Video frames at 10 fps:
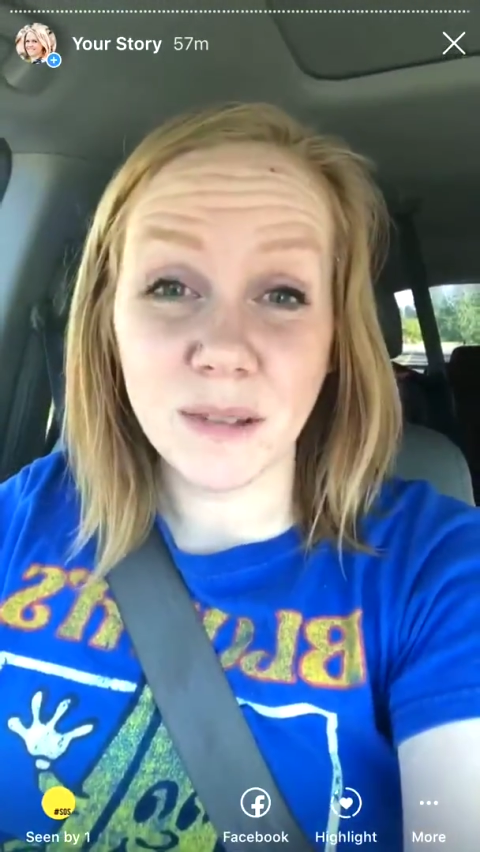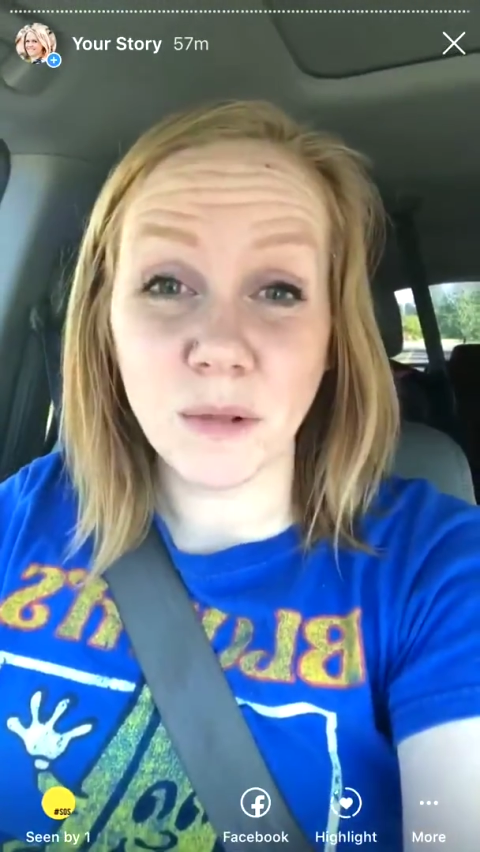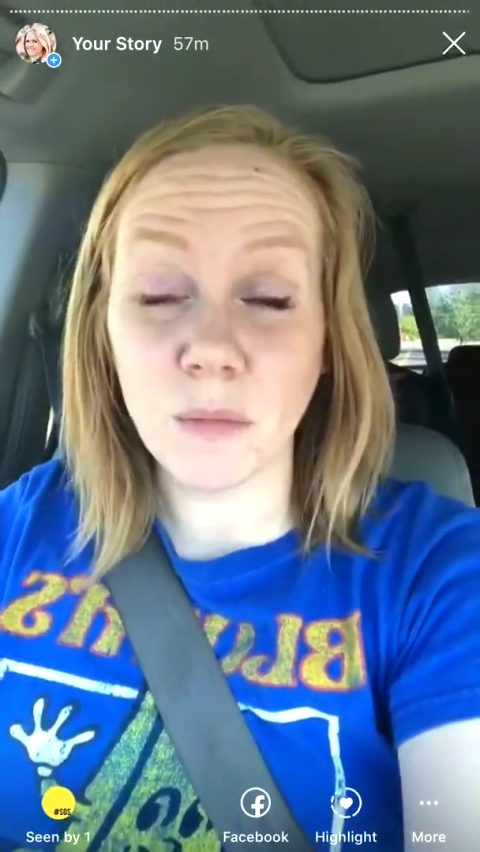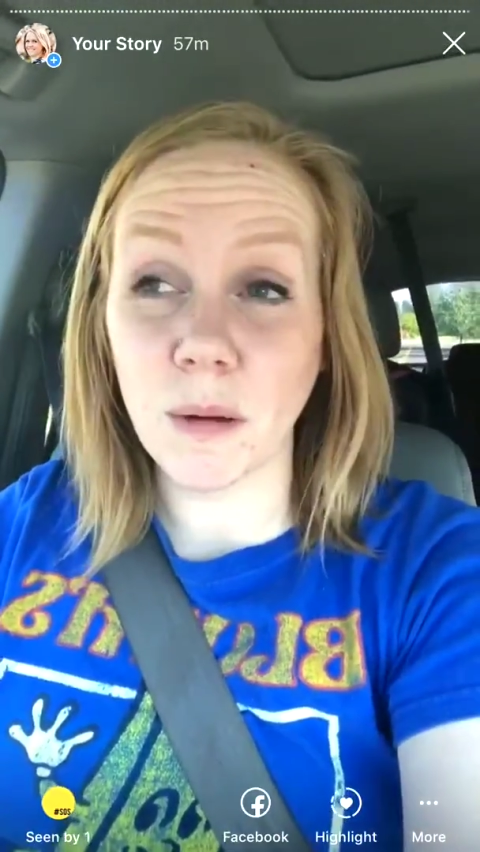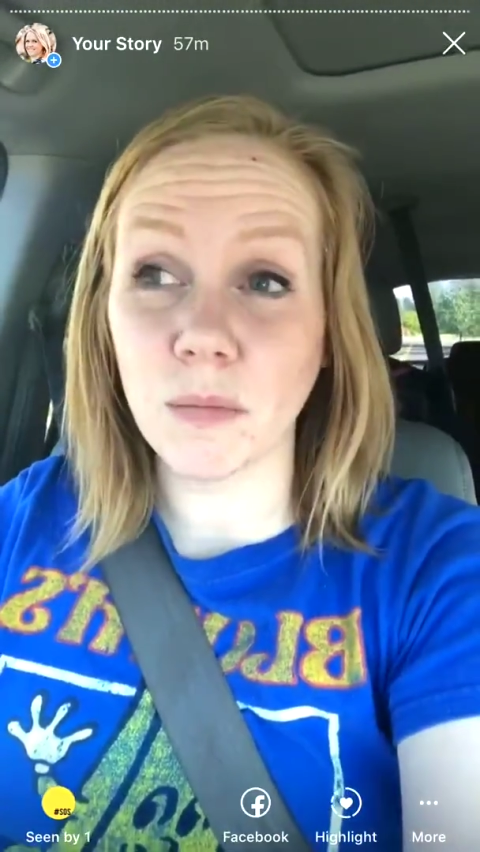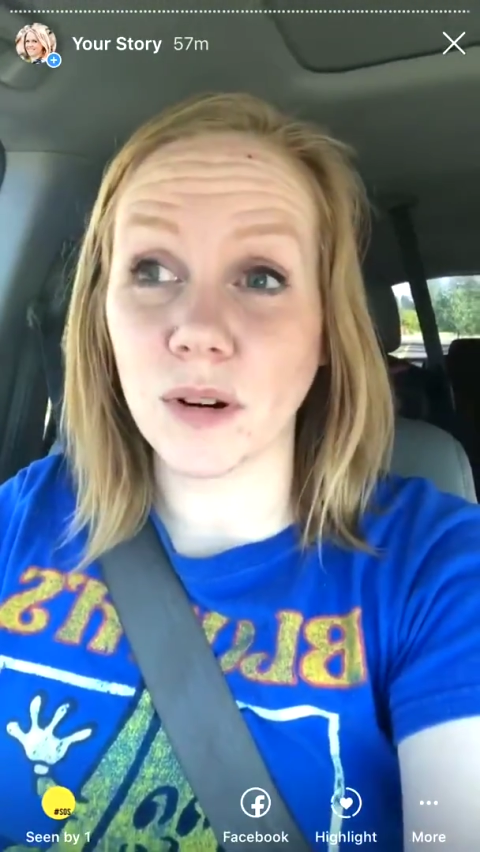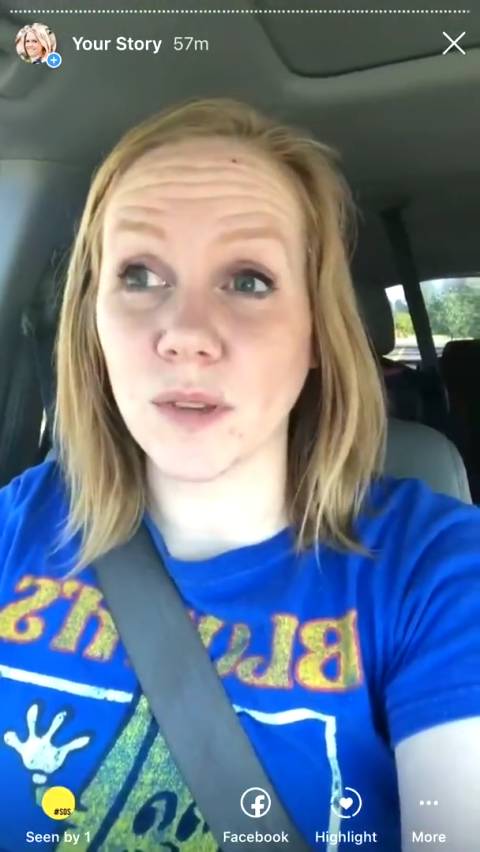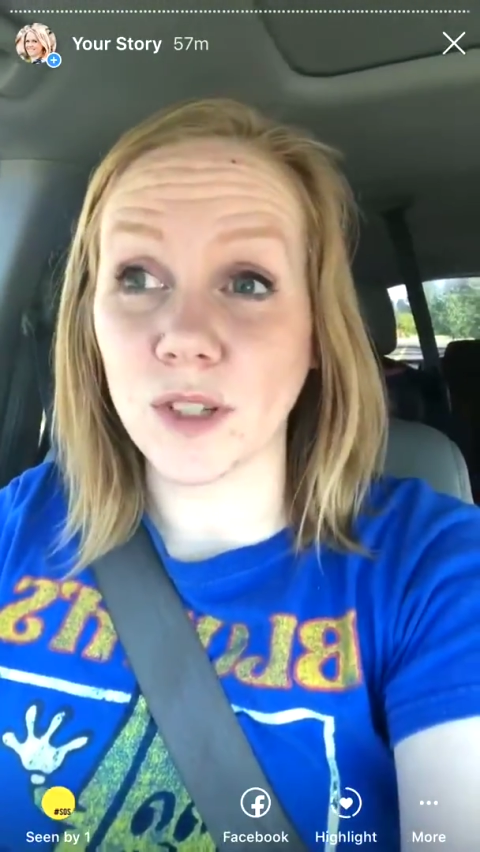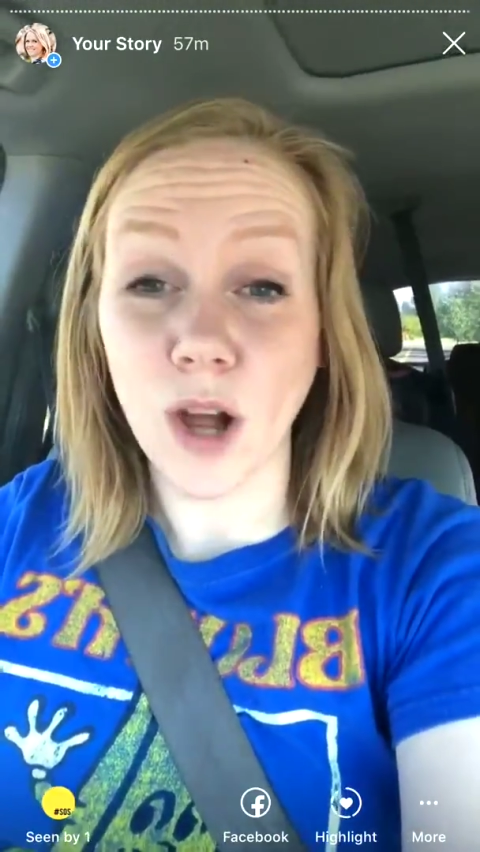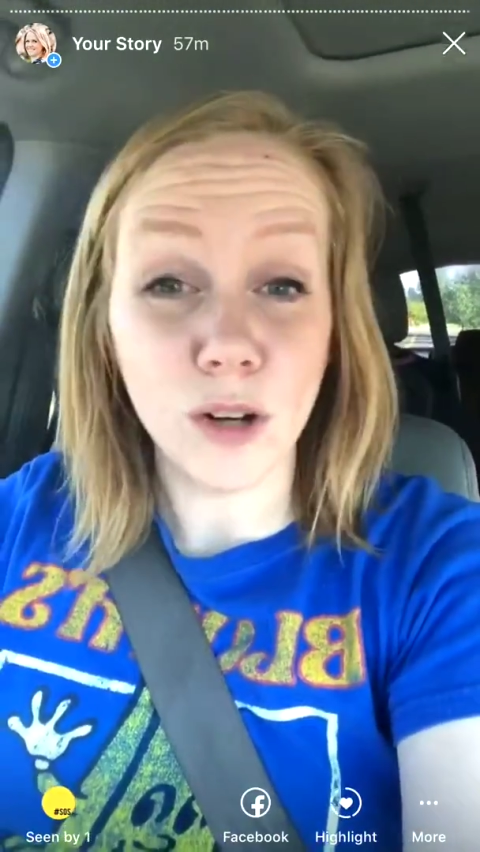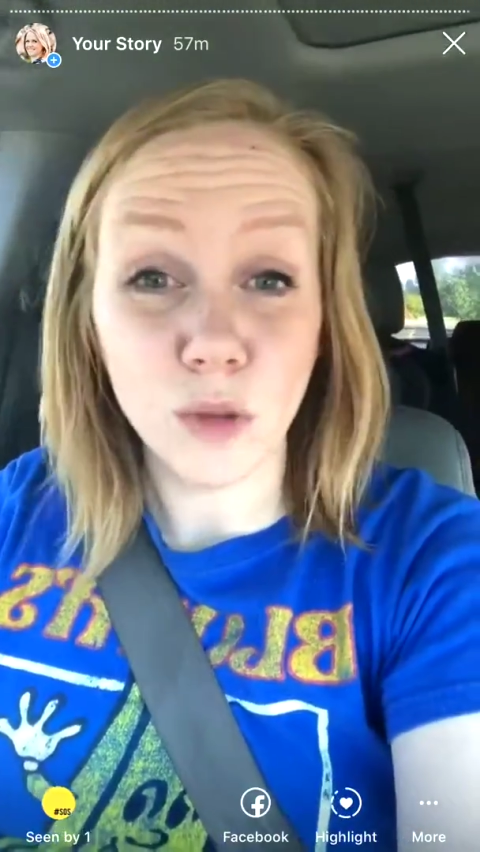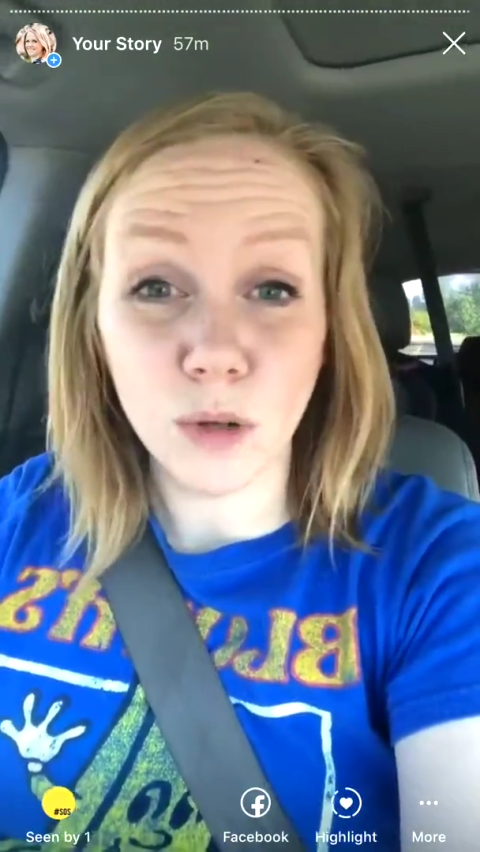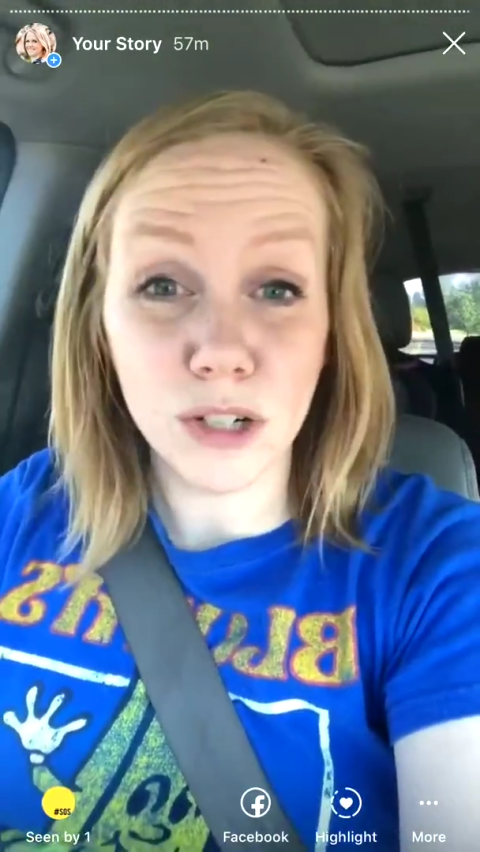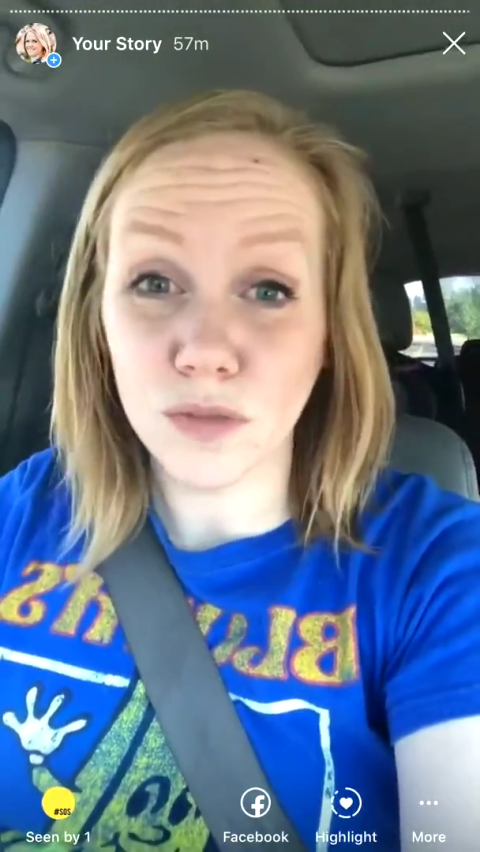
the doctor works for you.